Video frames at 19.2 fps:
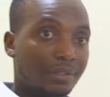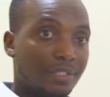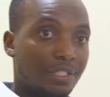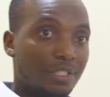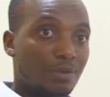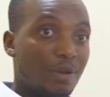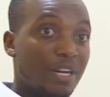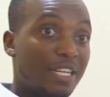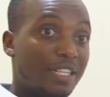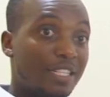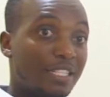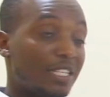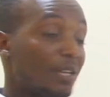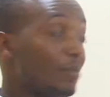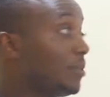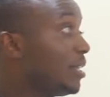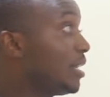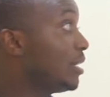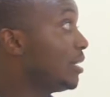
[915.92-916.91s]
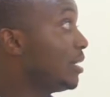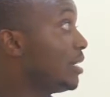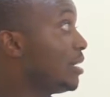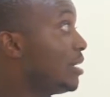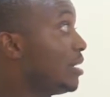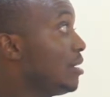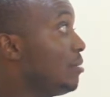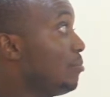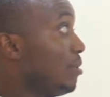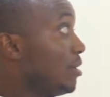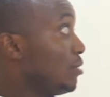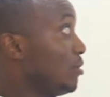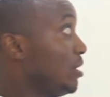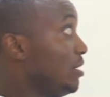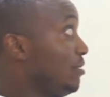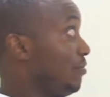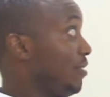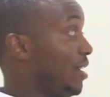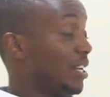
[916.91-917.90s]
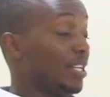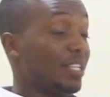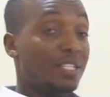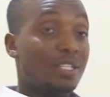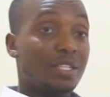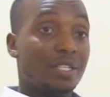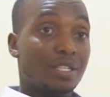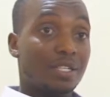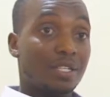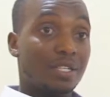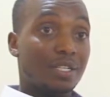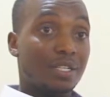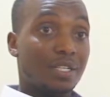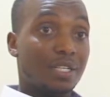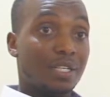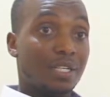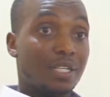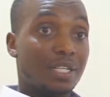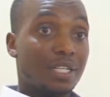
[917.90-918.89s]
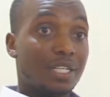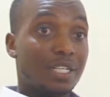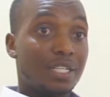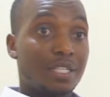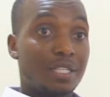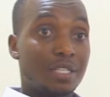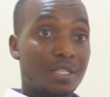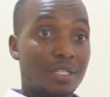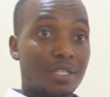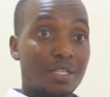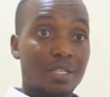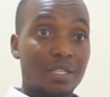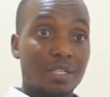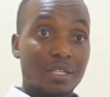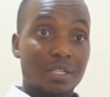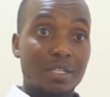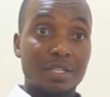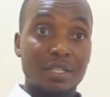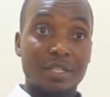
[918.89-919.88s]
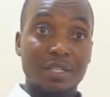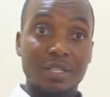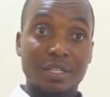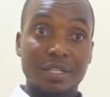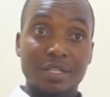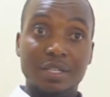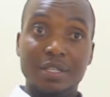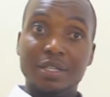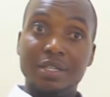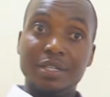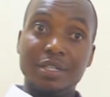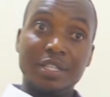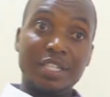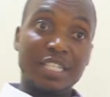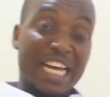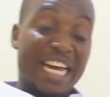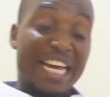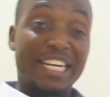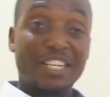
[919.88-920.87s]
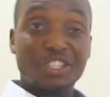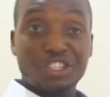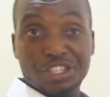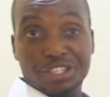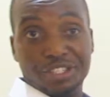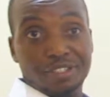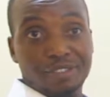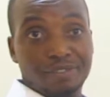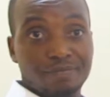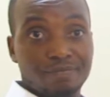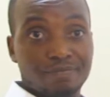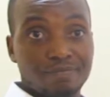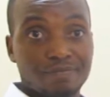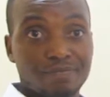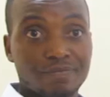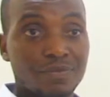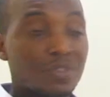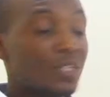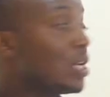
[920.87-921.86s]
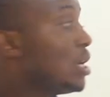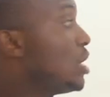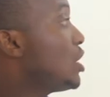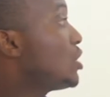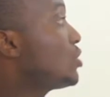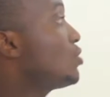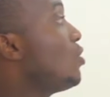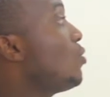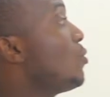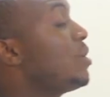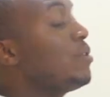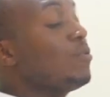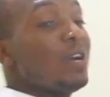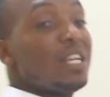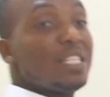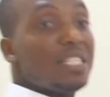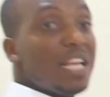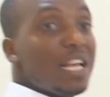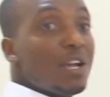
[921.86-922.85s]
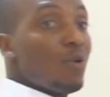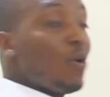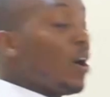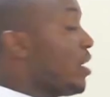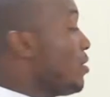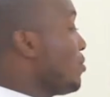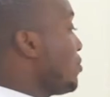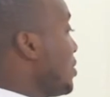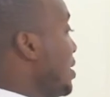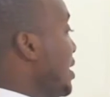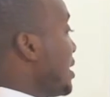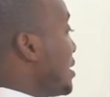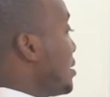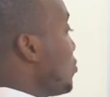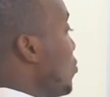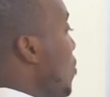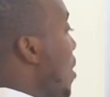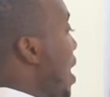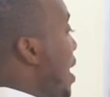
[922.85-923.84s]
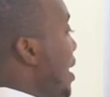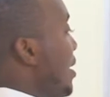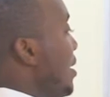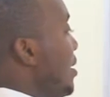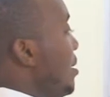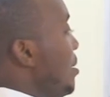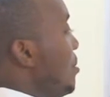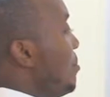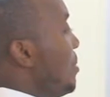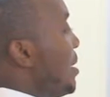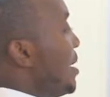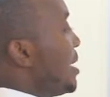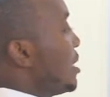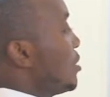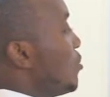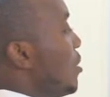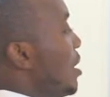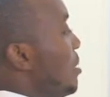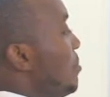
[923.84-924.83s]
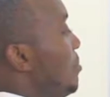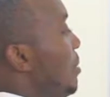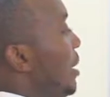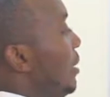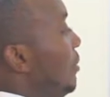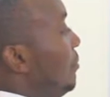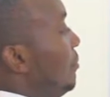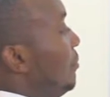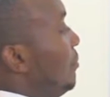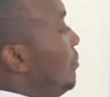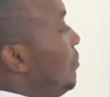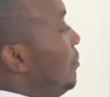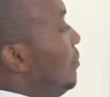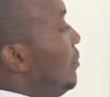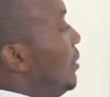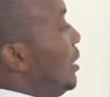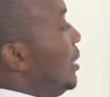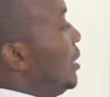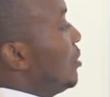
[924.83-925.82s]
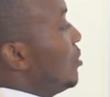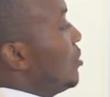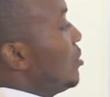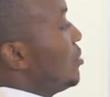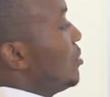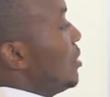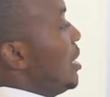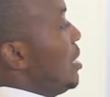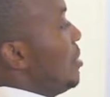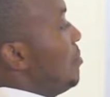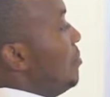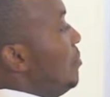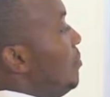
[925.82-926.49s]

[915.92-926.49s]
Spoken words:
It's one and the same thing, but what varies is the direction. So when we are saying y on x, y minus y bar equals to